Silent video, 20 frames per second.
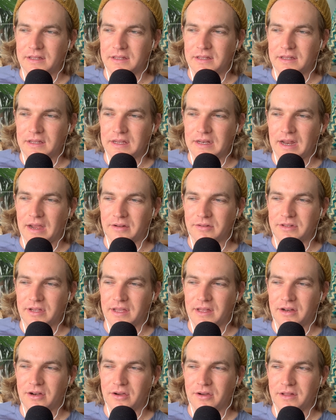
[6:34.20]

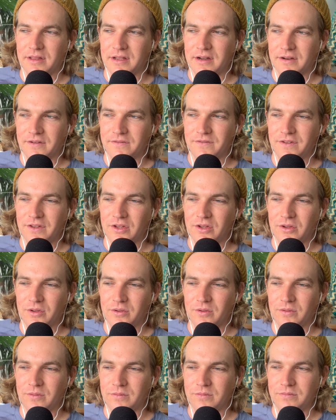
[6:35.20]
Aotearoa, there are a
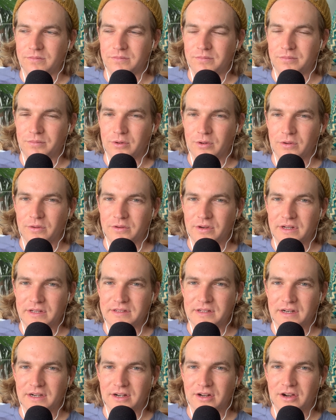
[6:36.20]
few breweries
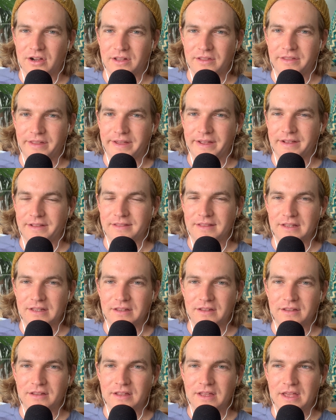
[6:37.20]
that are called like
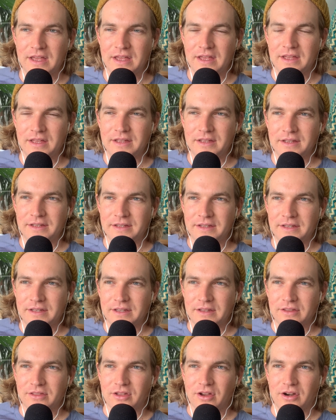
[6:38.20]
the
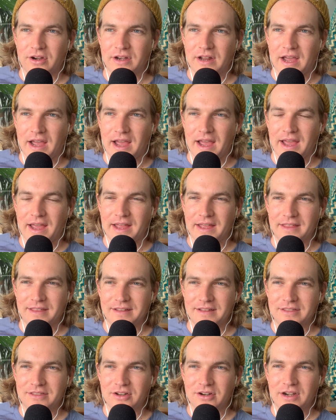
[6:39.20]
Third Eye, I
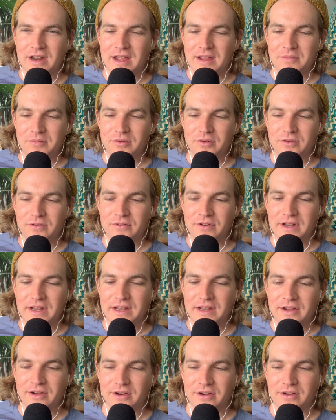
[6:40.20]
think Third Eye Brewery
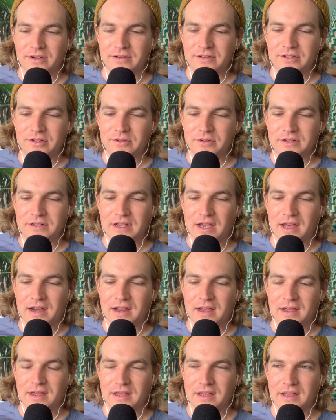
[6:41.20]
or
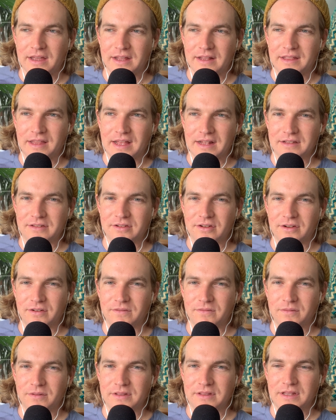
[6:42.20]
Tuatara, and that's sort of
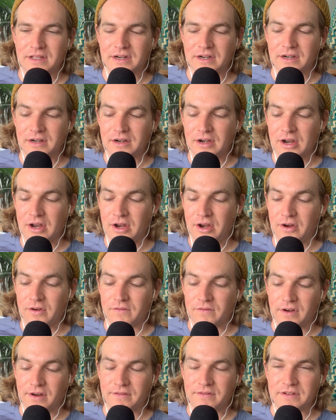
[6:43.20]
what they're
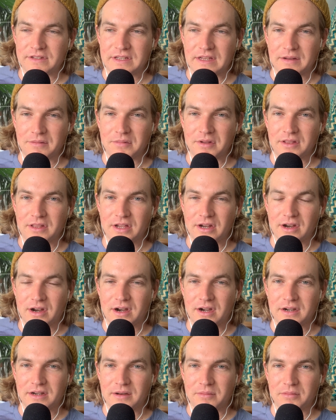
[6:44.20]
referencing. But there are a
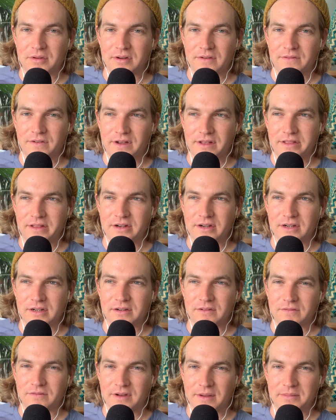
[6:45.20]
number of other
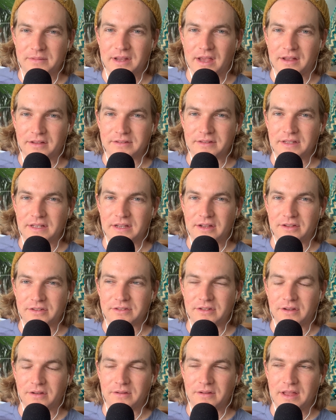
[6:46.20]
reptiles that also